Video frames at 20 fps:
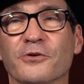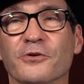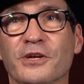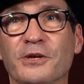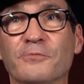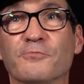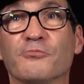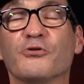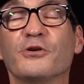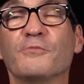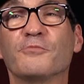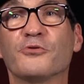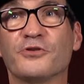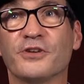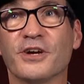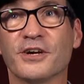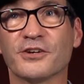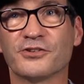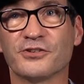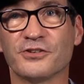Now we're in
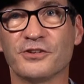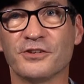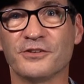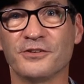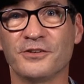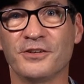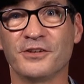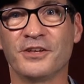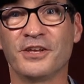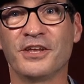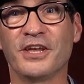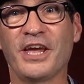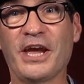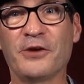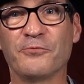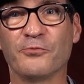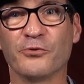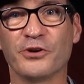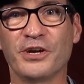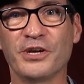pre-production,
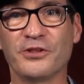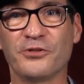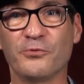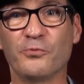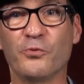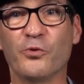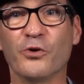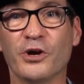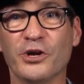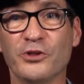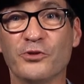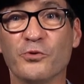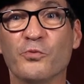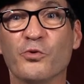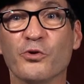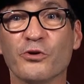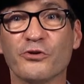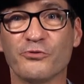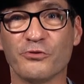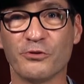and we're at the
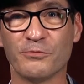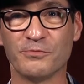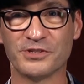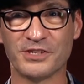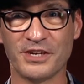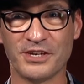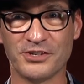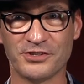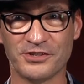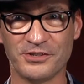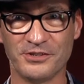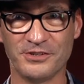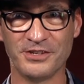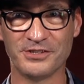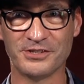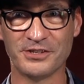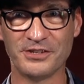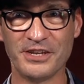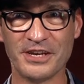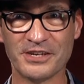wardrobe session,
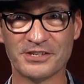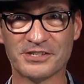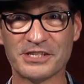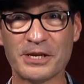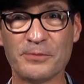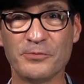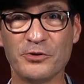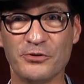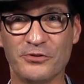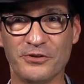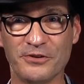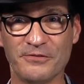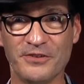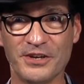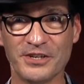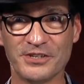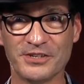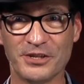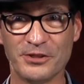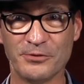is the next seminal
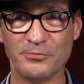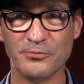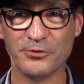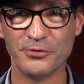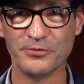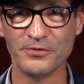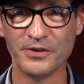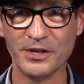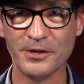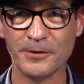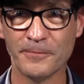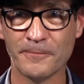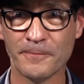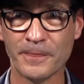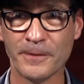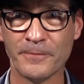event on the movie.